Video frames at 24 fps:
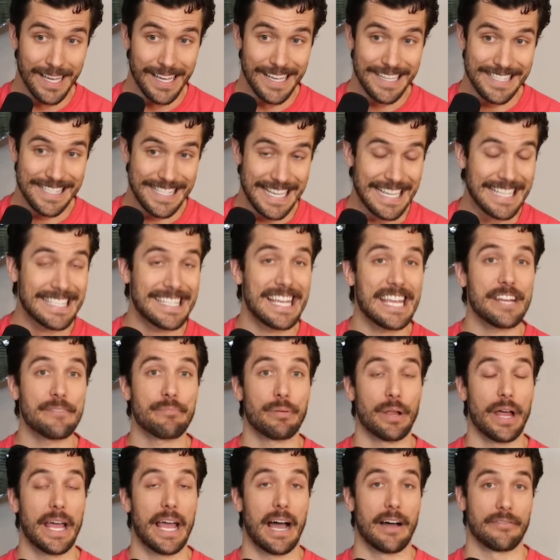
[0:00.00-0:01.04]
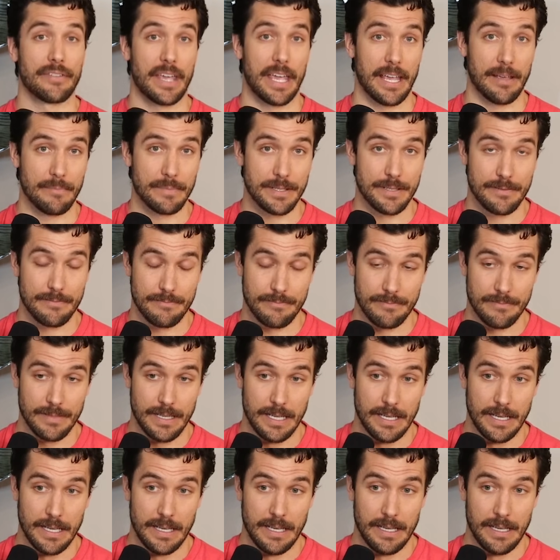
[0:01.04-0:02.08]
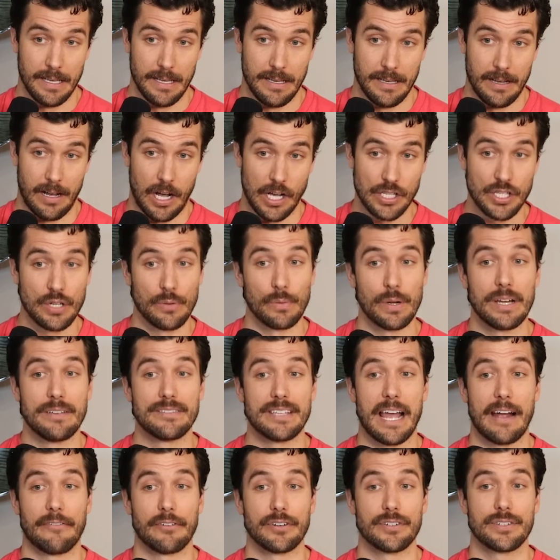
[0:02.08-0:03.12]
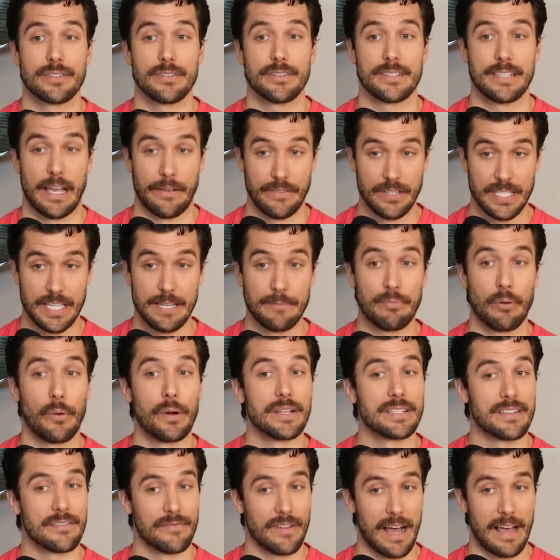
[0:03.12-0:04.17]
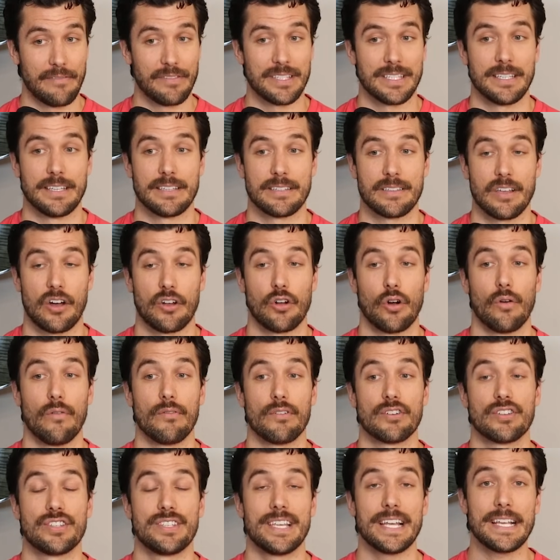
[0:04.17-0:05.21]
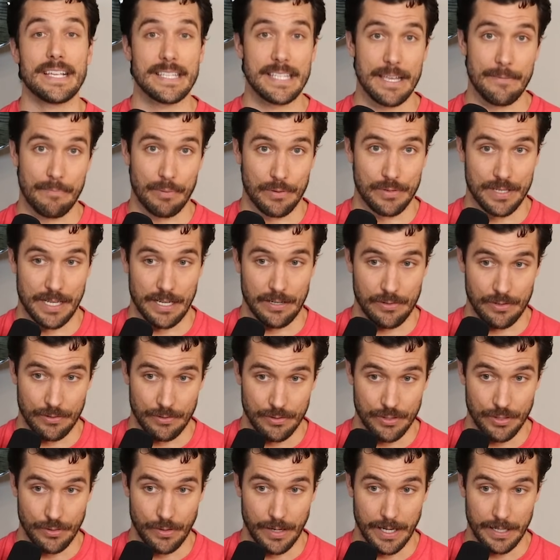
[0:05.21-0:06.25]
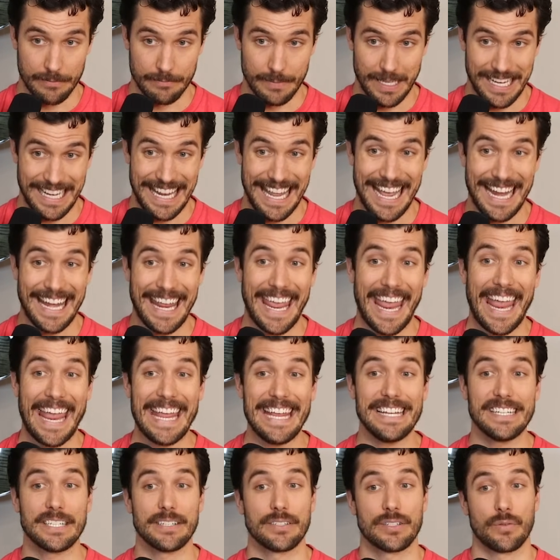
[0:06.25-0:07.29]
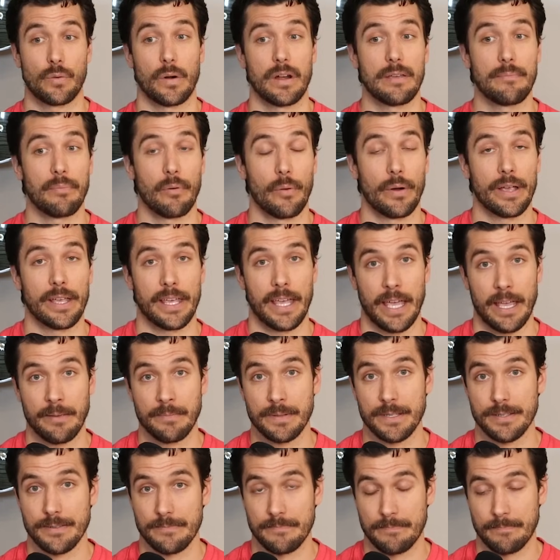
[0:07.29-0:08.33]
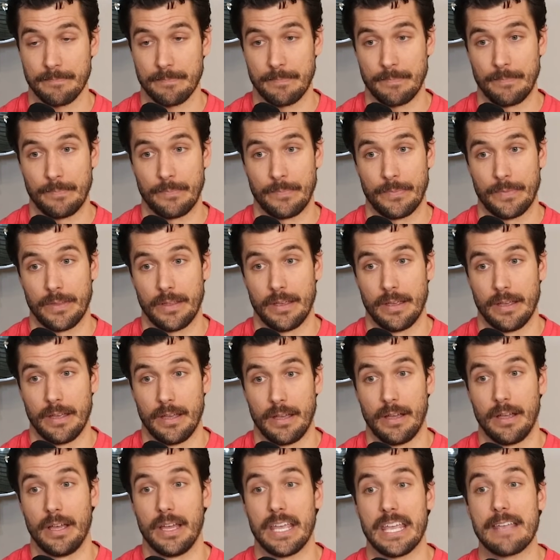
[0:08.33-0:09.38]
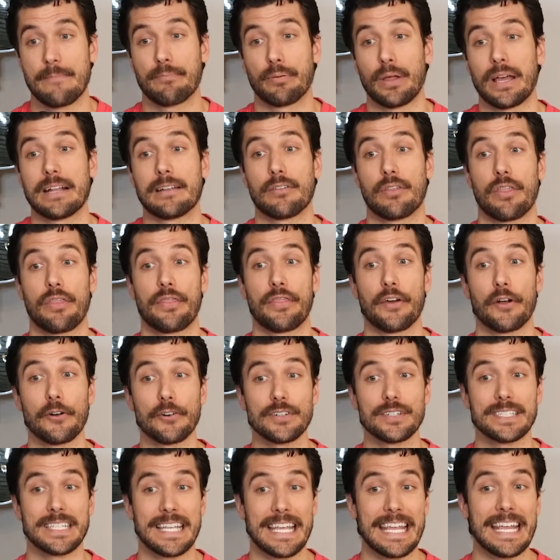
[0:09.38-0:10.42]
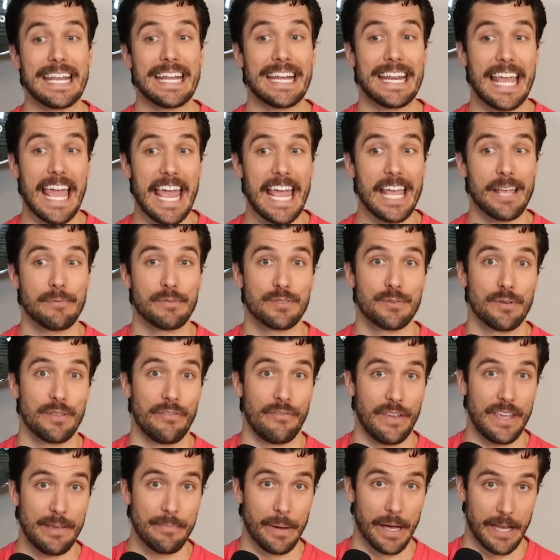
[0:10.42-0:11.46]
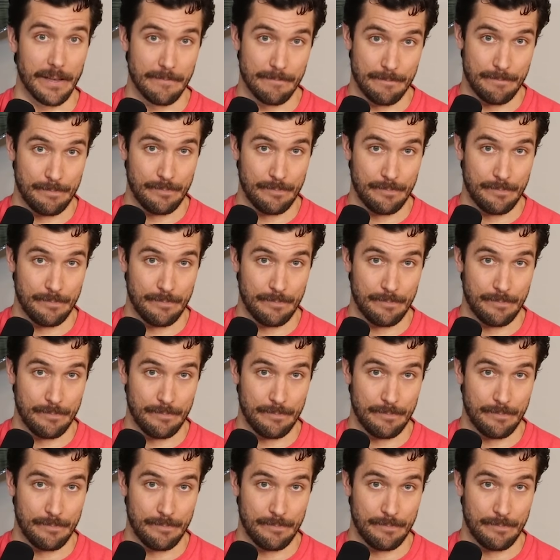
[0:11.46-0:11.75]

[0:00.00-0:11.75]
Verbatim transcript: 16 playoff games. Austin Reaves averaged 17 points and 5 assists on over 60% true shooting, and he had 8 20-point games. He played 13 games with FIBA